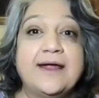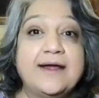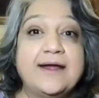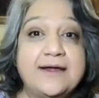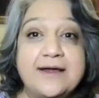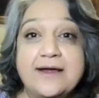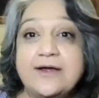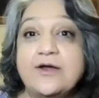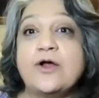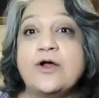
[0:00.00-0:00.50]
It
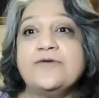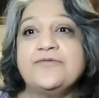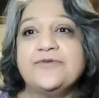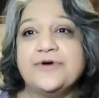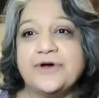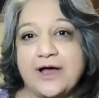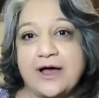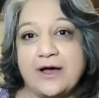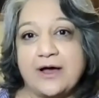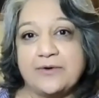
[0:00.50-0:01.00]
did not
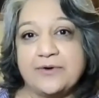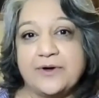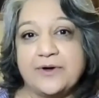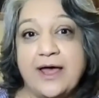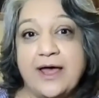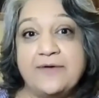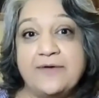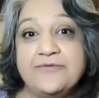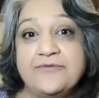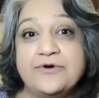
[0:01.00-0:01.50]
work out.
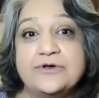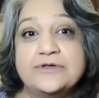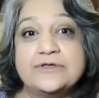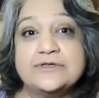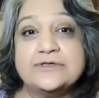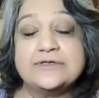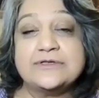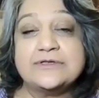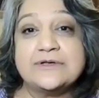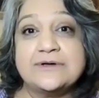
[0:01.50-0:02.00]
I
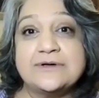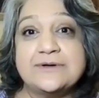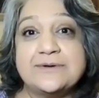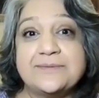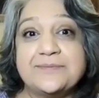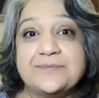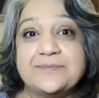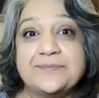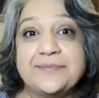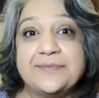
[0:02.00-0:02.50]
was
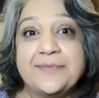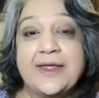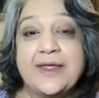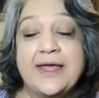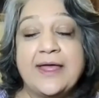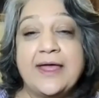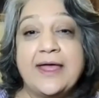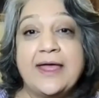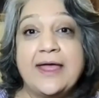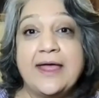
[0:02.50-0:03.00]

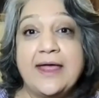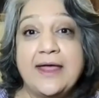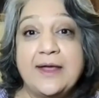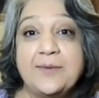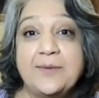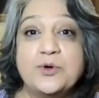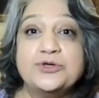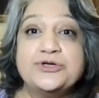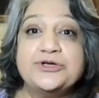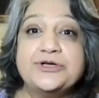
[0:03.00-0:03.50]

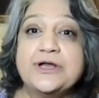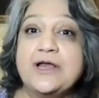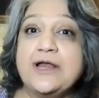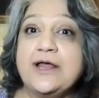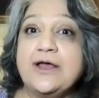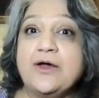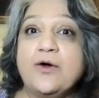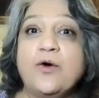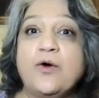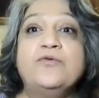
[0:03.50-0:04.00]

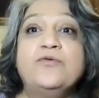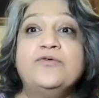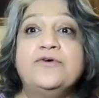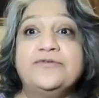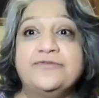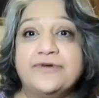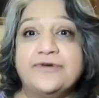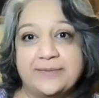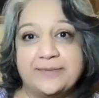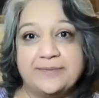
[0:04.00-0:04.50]
emotionally
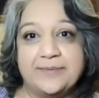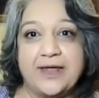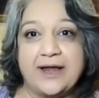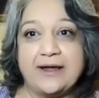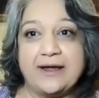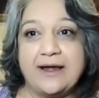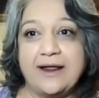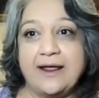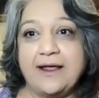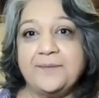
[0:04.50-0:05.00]
overwhelmed
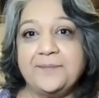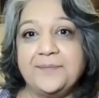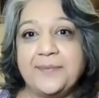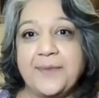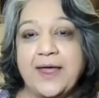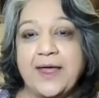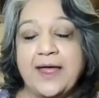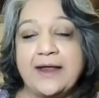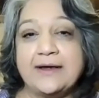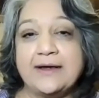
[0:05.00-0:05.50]
that day
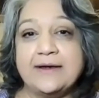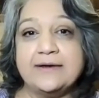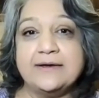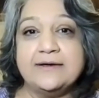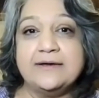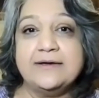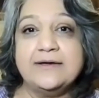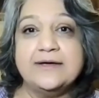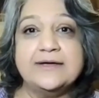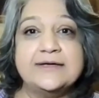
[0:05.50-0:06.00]
and
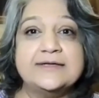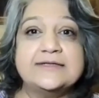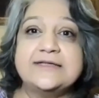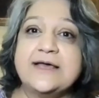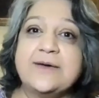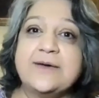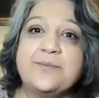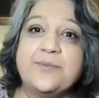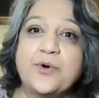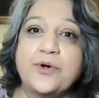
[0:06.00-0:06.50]
didn't
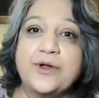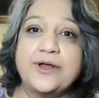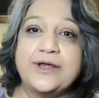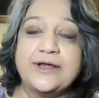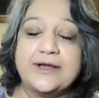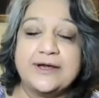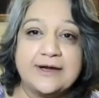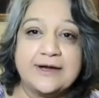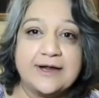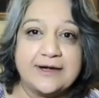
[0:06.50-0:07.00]
see a
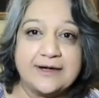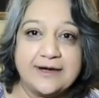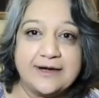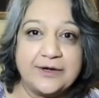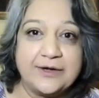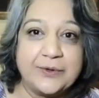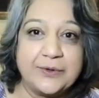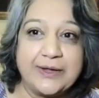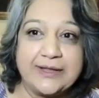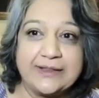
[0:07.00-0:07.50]
point in
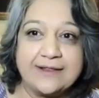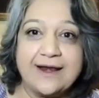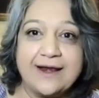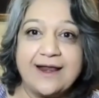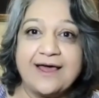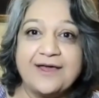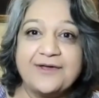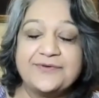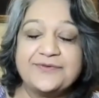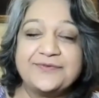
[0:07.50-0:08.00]
continuing the
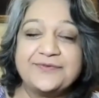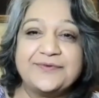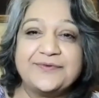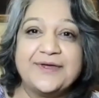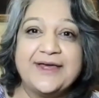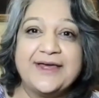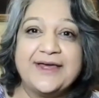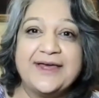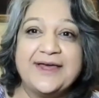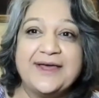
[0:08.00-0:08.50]
life.
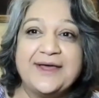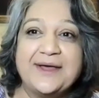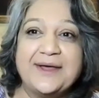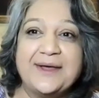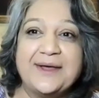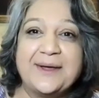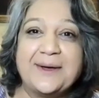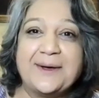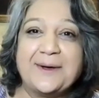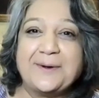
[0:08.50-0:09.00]

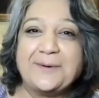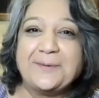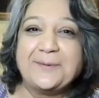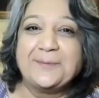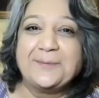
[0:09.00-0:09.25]
Uh,